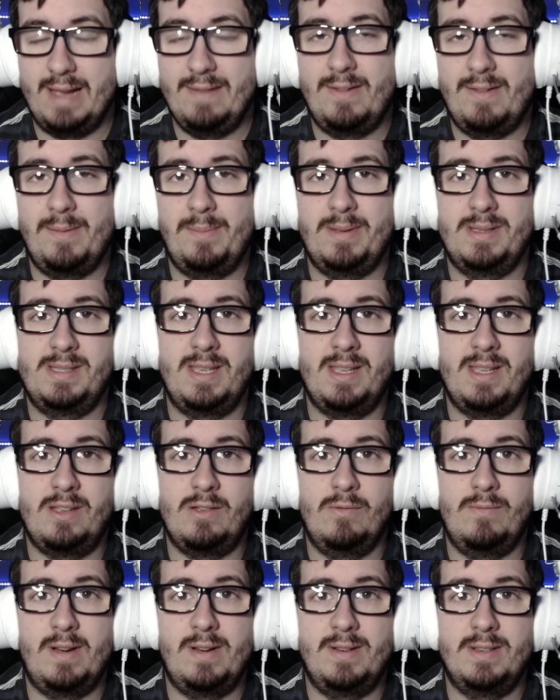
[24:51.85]
I will be seeing
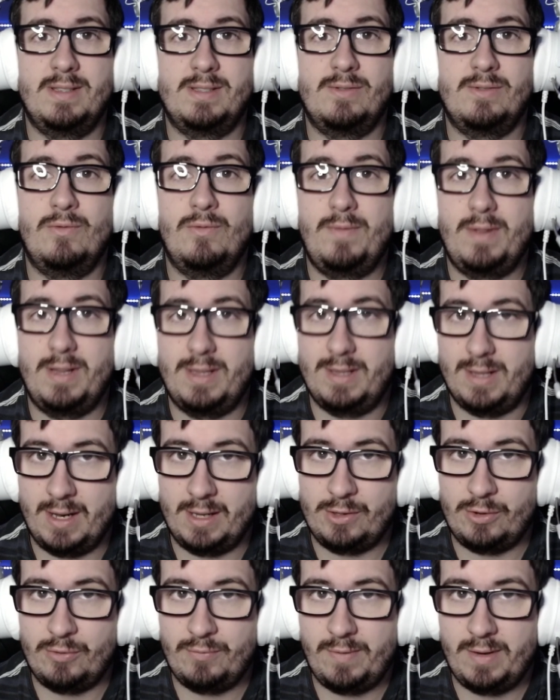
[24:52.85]
you very soon with
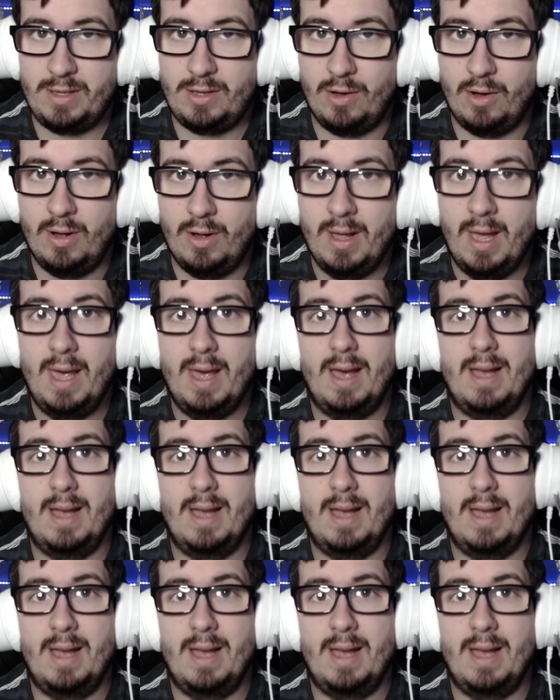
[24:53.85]
another video.